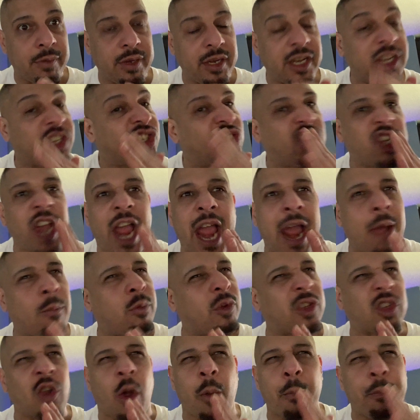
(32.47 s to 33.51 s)
His jab
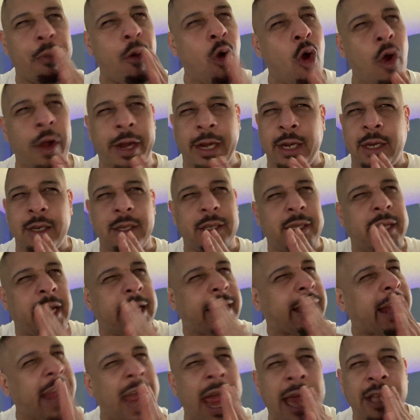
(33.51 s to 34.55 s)
was on point.
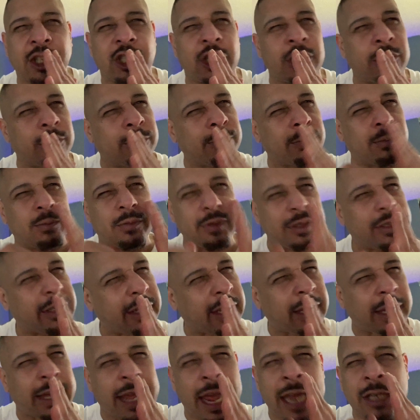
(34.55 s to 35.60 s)
Kept catching him.
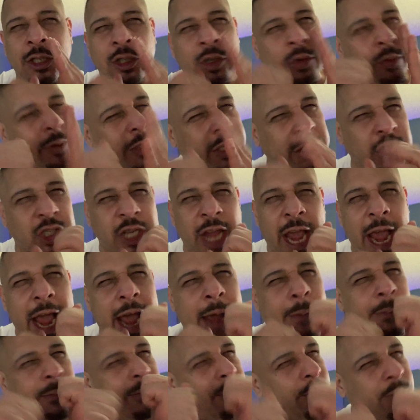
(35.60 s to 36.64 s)
Kept catching him with the
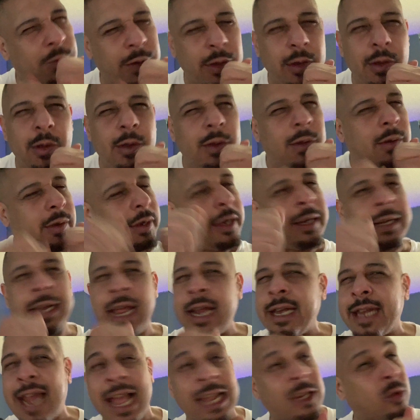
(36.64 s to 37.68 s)
jab. And
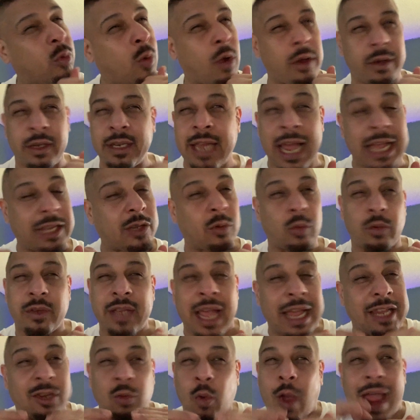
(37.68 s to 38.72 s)
then that's what that's
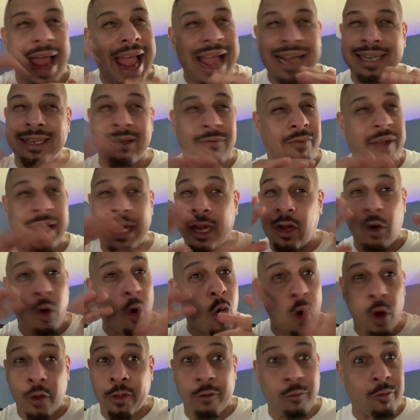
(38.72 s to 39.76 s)
that's what activated
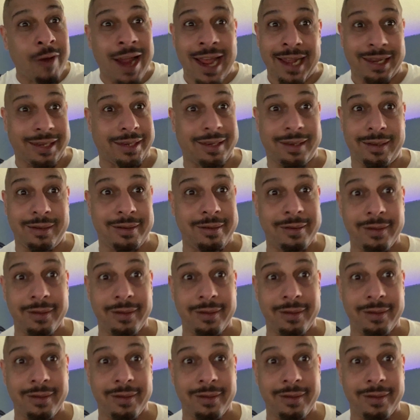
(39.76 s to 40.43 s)
all the rest.